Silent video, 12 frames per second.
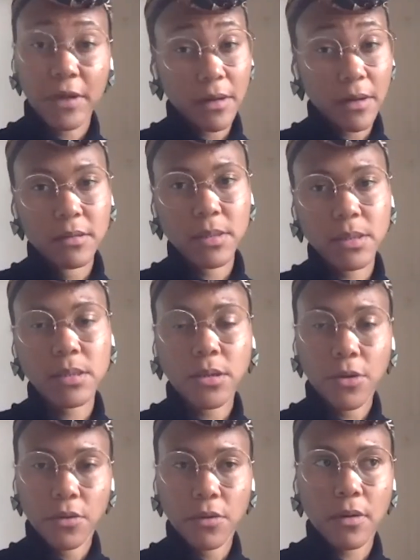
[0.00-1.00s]
freelance.
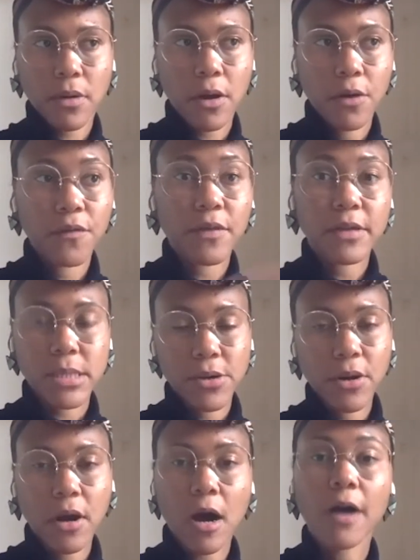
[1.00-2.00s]
So over this year
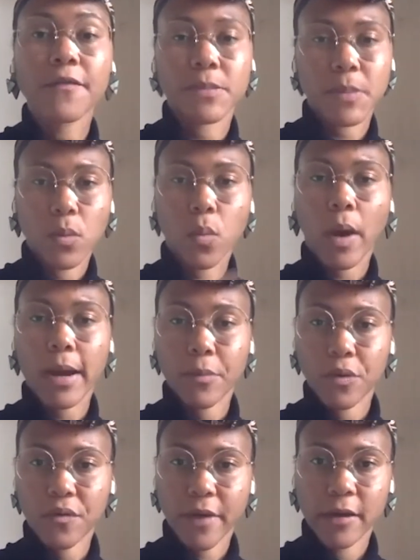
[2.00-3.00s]
and a half, it's been way
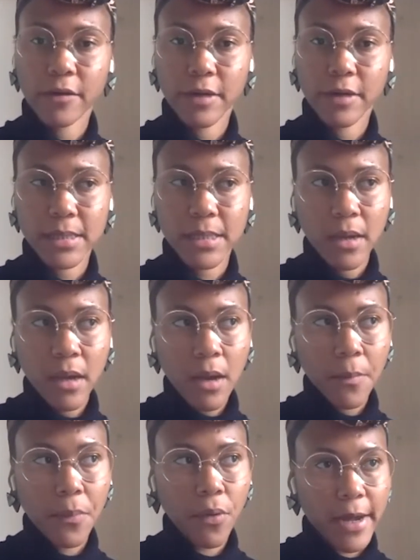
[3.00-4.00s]
more varied.
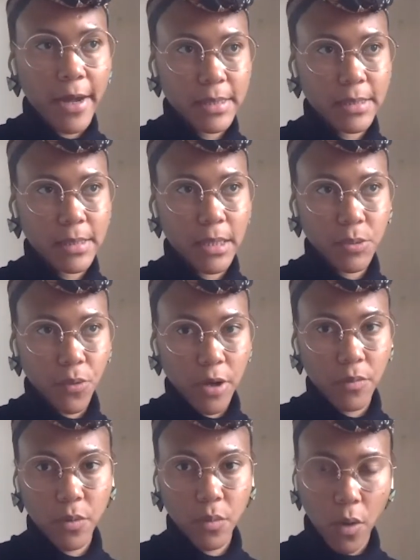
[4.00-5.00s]
Prior to this, I was
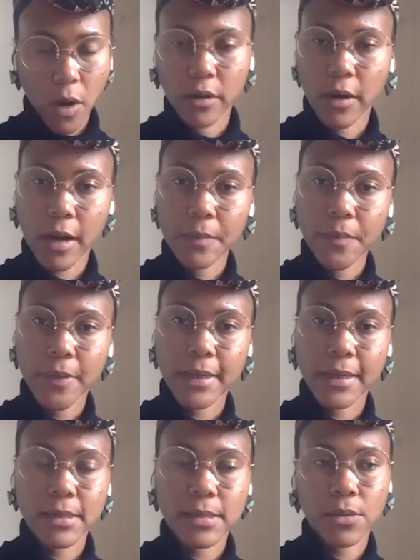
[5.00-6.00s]
working with one
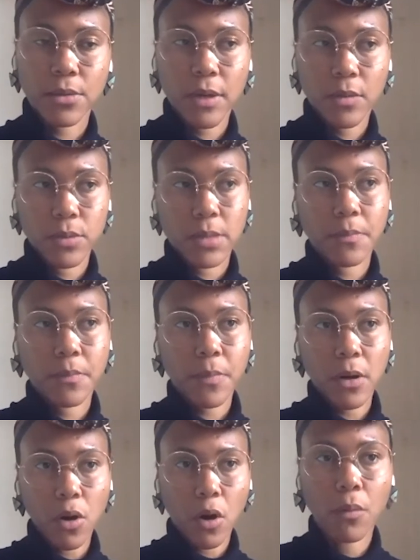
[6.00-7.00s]
company, so it was
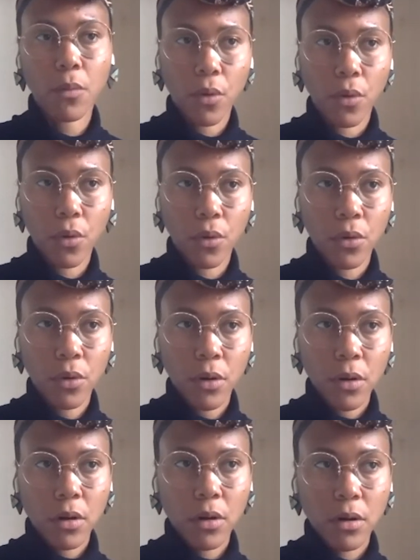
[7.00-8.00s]
a lot more
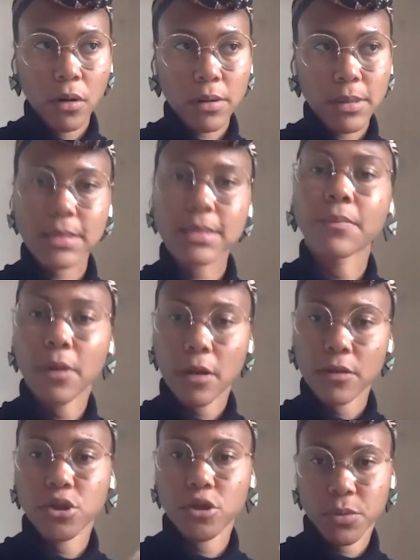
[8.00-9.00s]

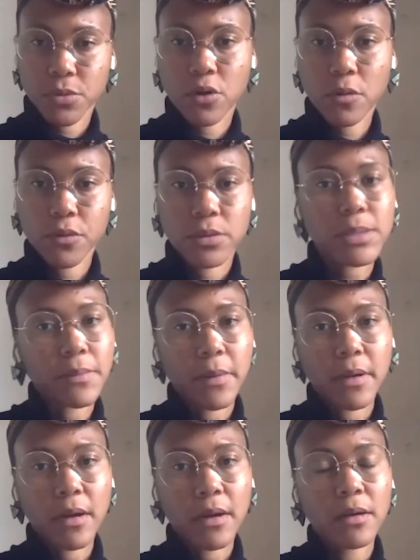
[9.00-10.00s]
similar. The jobs were a lot more
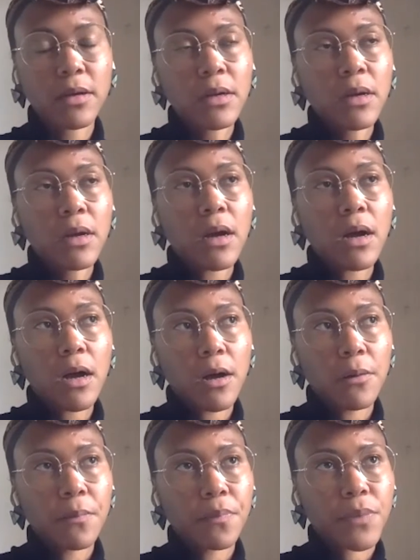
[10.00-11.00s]
similar.
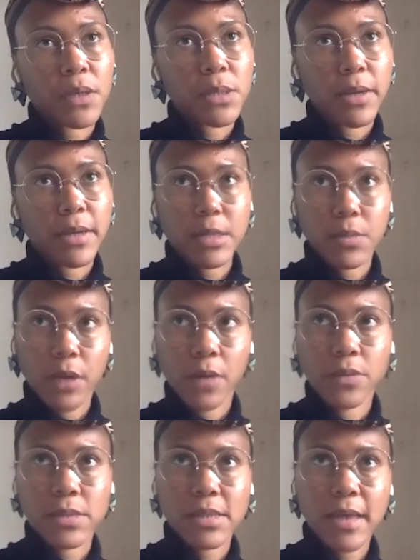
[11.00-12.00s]
So I guess when I
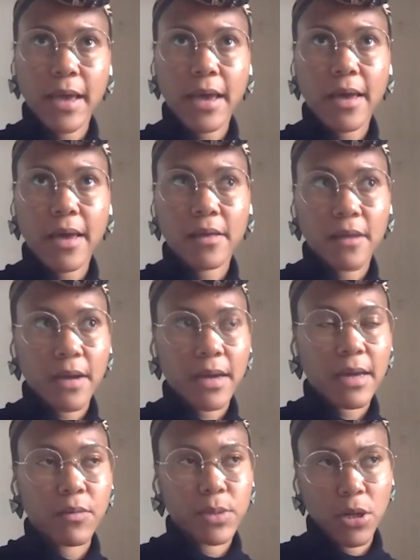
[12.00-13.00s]
was there,
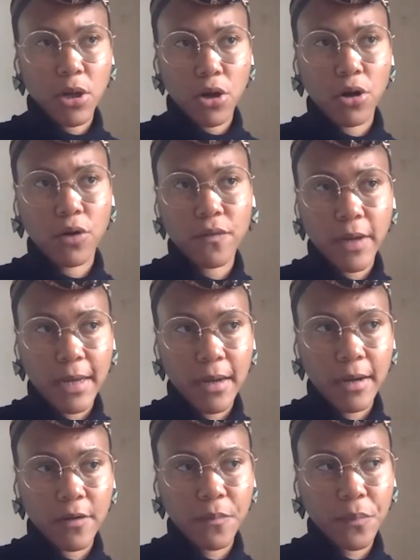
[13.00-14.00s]
it was a lot of like
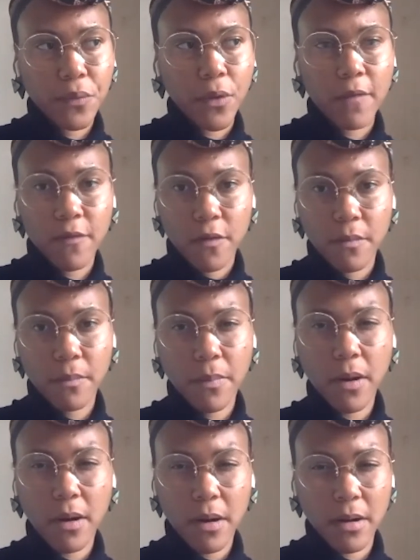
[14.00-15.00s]
kind of private
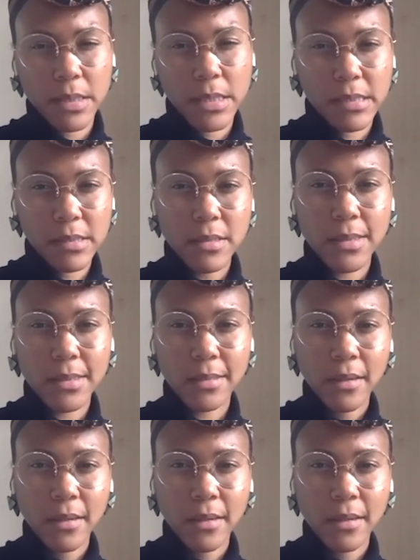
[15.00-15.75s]
parties